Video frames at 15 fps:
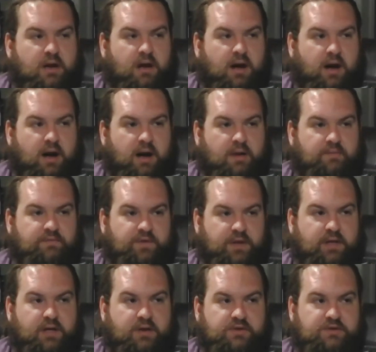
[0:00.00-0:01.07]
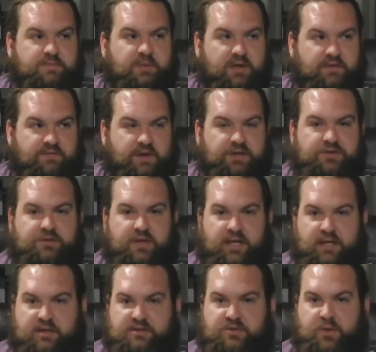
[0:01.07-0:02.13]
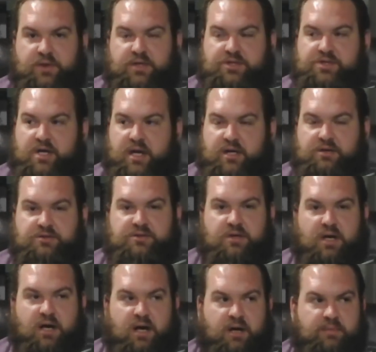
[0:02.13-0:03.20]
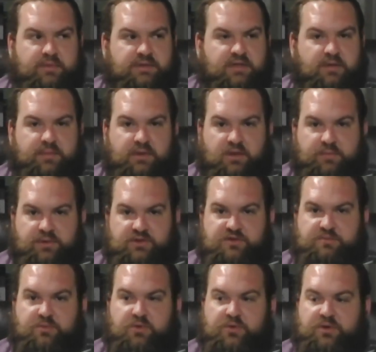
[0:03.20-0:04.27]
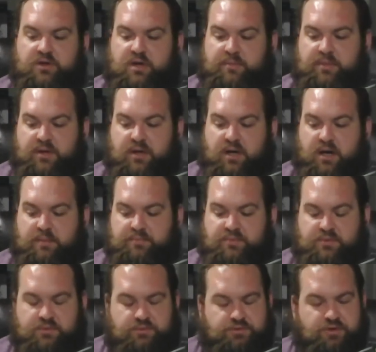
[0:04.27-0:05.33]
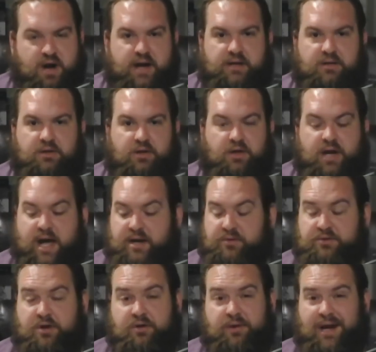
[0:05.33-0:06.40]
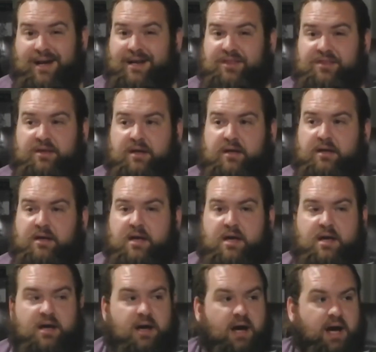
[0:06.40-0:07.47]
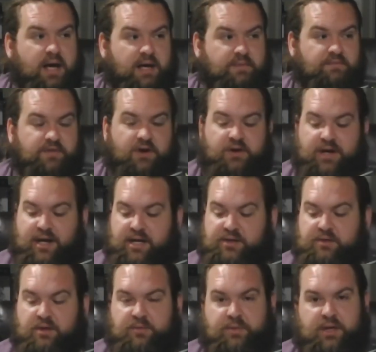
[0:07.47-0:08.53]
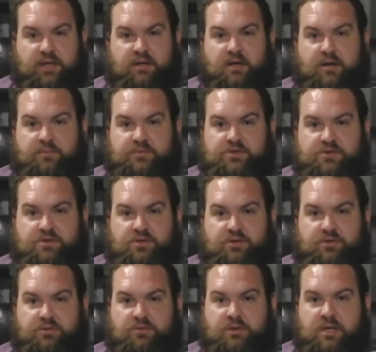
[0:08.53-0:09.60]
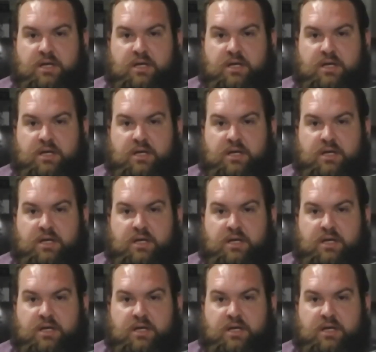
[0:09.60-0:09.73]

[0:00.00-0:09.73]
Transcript: videos, but eventually it is going to change. It's going to be a little bit smoother. I'm trying to learn. I don't know anything. I am very ignorant when it comes to